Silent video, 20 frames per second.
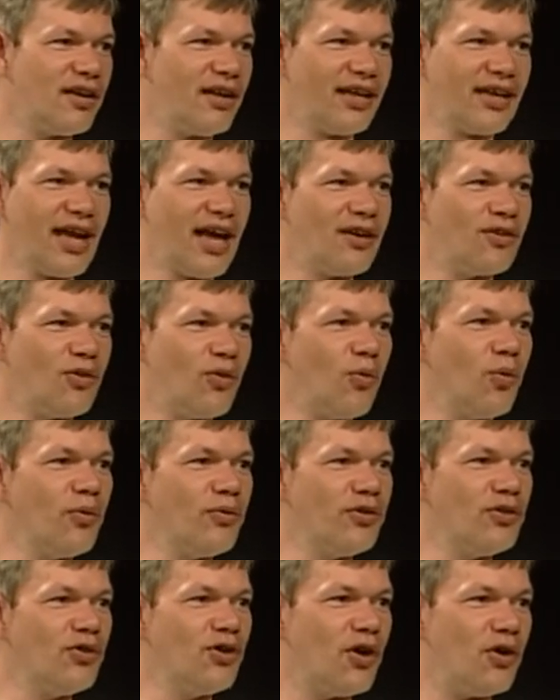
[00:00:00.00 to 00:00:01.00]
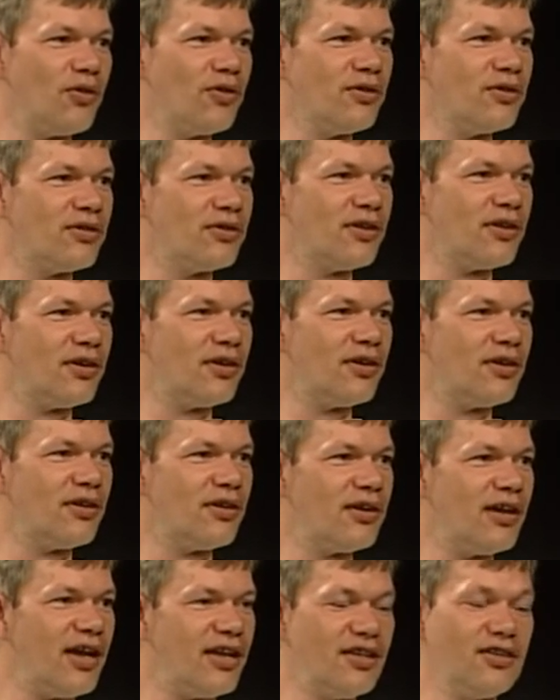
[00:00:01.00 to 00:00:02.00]
Like, I don't know, where would you go?
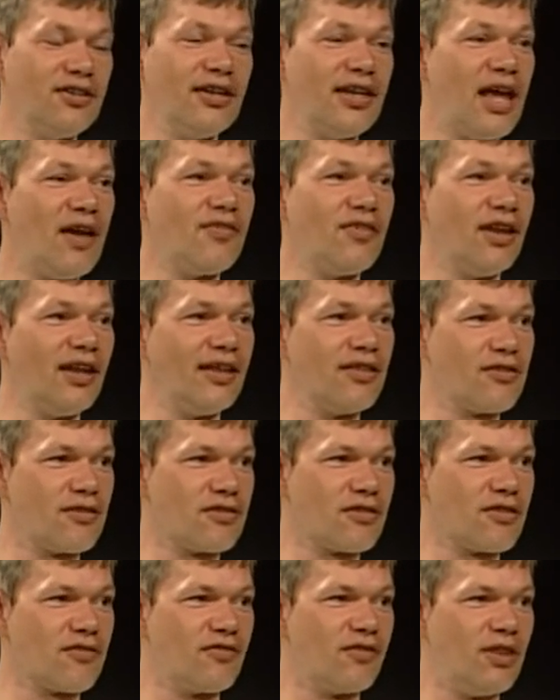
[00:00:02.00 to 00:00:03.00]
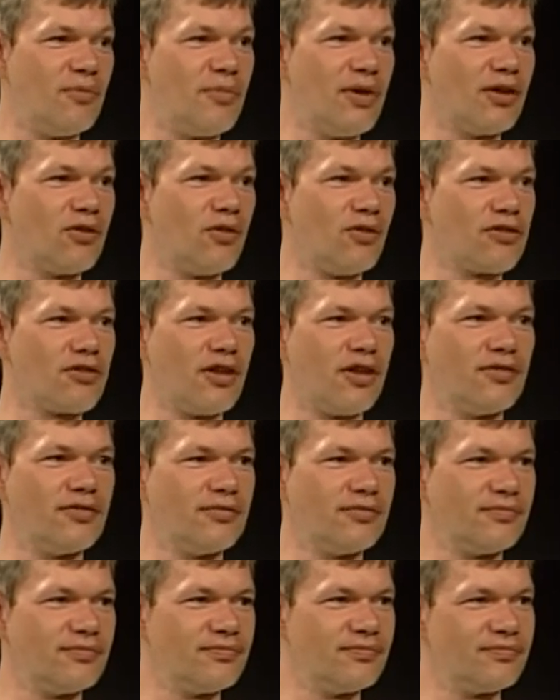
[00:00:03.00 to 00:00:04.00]
And you didn't have the license for the medical stuff.
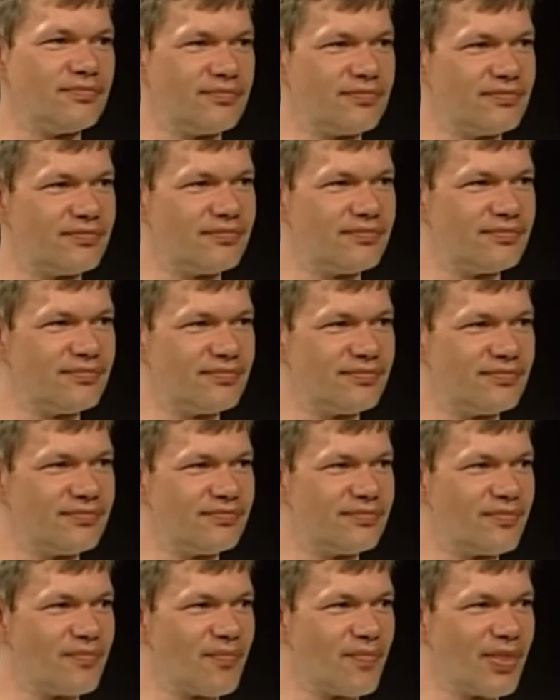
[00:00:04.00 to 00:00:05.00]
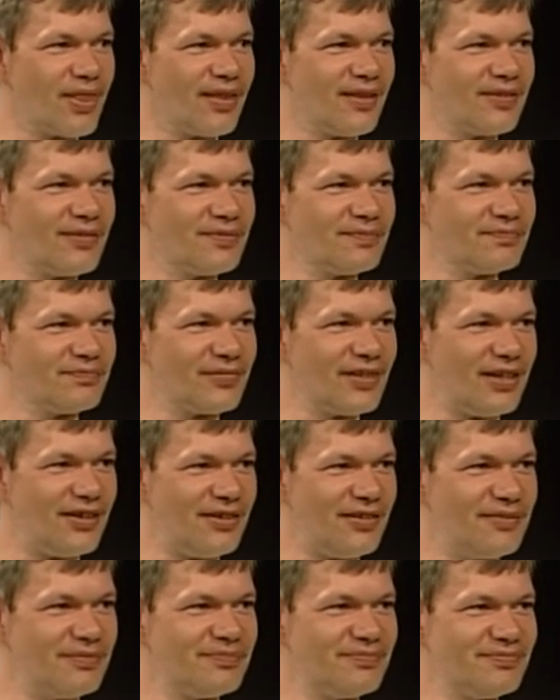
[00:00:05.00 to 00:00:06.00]
Here's a problem with you. Uh-huh.
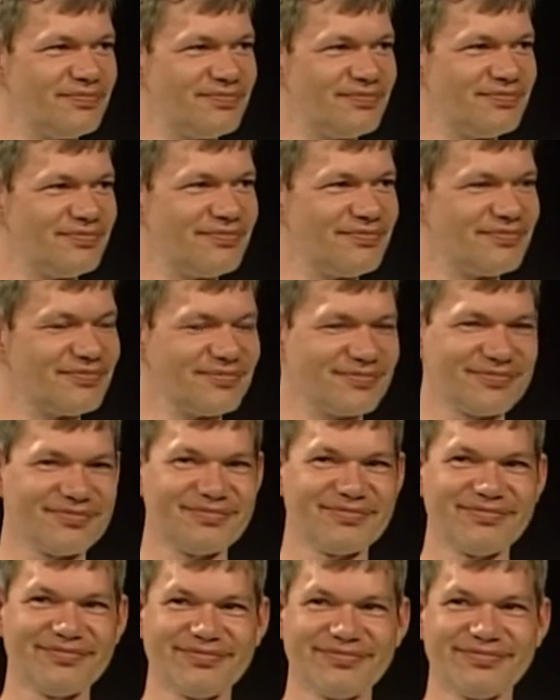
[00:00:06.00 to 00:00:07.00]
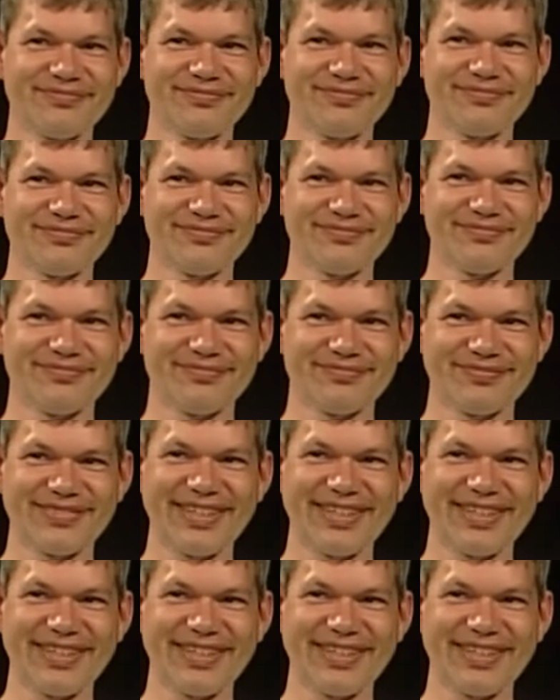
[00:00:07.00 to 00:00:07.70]
Uh -huh. Don't take this wrong, but you look like a narc.